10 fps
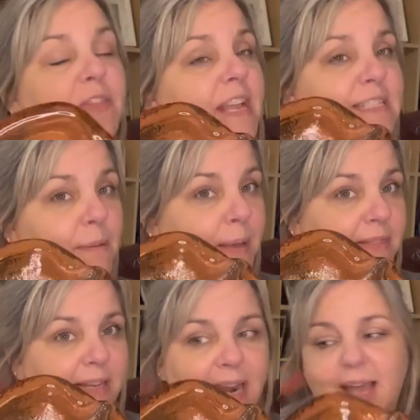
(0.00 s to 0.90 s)
things
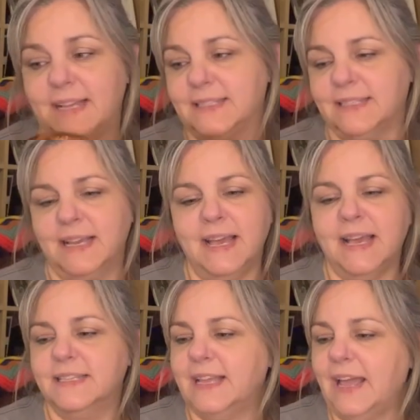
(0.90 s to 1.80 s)
about the glass.
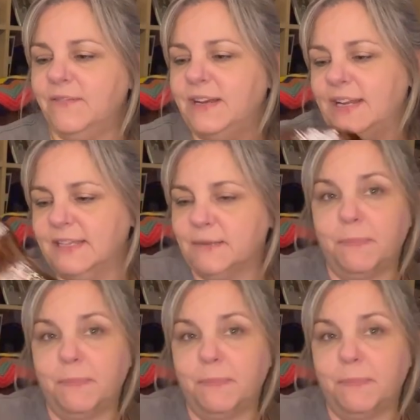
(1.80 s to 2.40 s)
David is